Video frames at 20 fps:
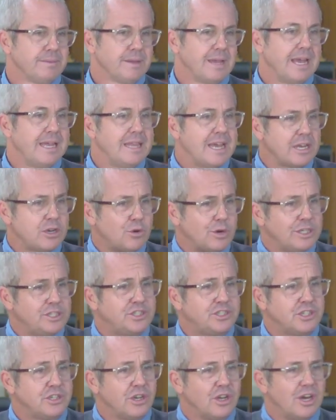And that
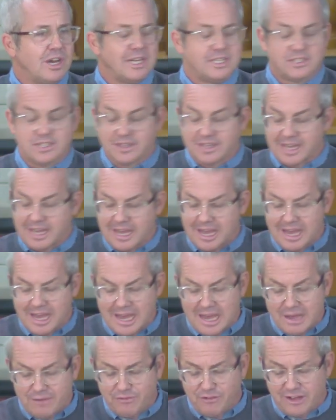question lies at the
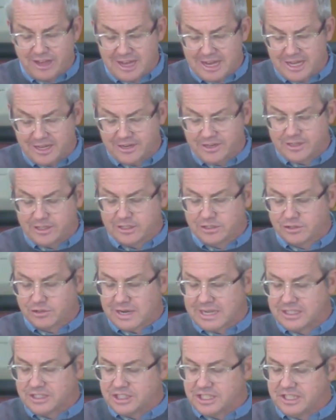half hearted and
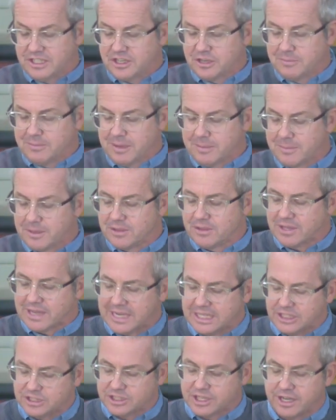grudging commitment
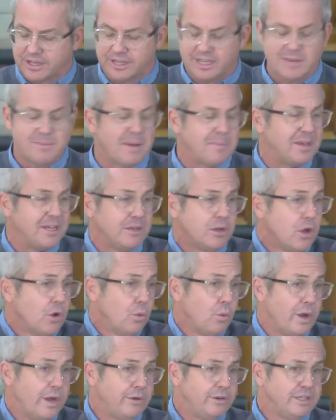they show to him. I mean,
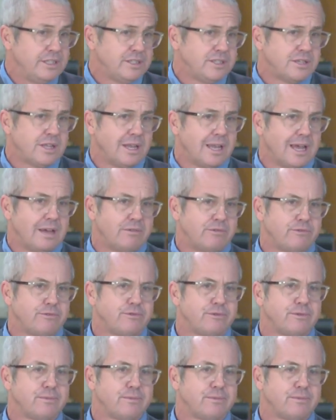where is the love?